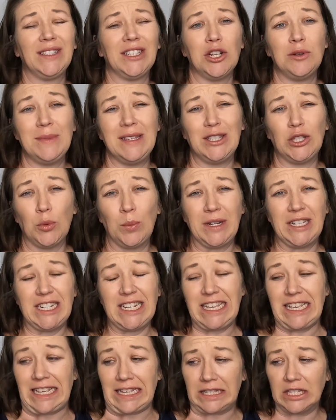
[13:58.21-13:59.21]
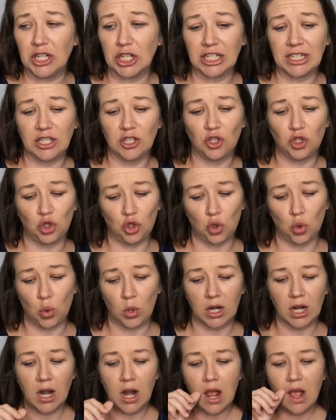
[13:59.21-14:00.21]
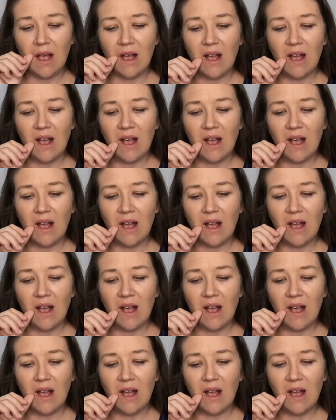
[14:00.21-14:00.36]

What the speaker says: was going to be so much easier to store.